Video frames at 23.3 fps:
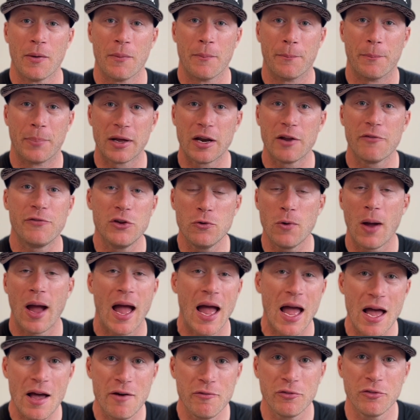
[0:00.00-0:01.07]
But if you
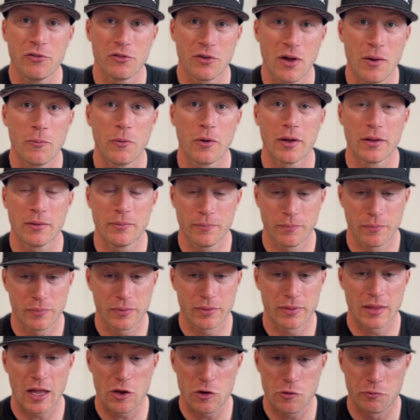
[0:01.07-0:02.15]
have someone
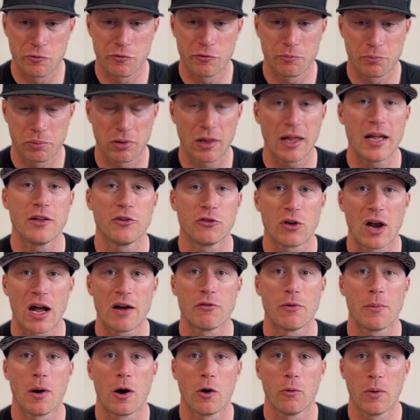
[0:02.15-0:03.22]
that you've played
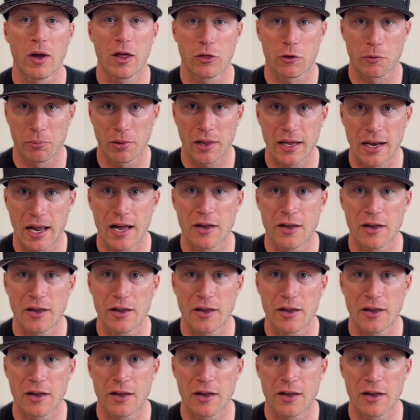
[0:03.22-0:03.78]
travel ball with or played